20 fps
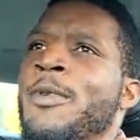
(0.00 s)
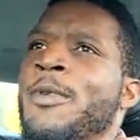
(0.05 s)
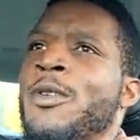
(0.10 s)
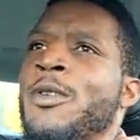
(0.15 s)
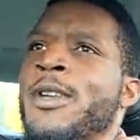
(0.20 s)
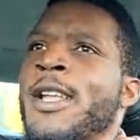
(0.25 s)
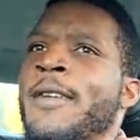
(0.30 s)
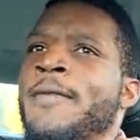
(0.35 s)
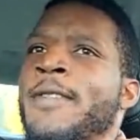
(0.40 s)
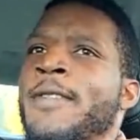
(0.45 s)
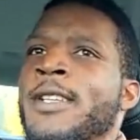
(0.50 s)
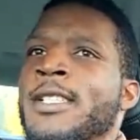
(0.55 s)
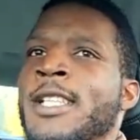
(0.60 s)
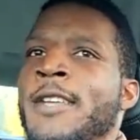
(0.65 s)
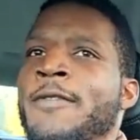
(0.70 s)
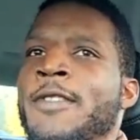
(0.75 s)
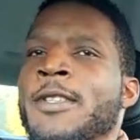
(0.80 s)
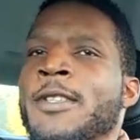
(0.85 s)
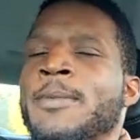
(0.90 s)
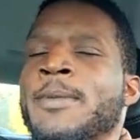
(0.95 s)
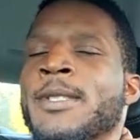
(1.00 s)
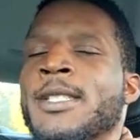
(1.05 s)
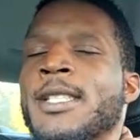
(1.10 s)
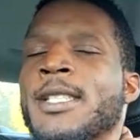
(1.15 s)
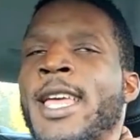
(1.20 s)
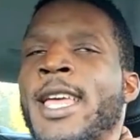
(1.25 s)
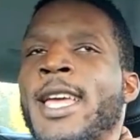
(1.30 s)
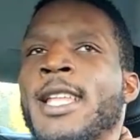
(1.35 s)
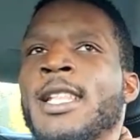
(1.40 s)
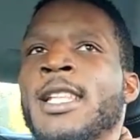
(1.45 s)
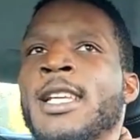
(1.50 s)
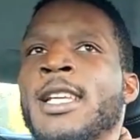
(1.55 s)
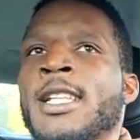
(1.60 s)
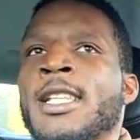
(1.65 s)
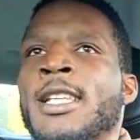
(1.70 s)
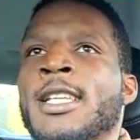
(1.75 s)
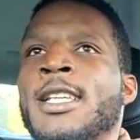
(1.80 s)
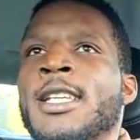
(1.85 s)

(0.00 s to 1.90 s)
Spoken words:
on Netflix. Netflix been slacking lately.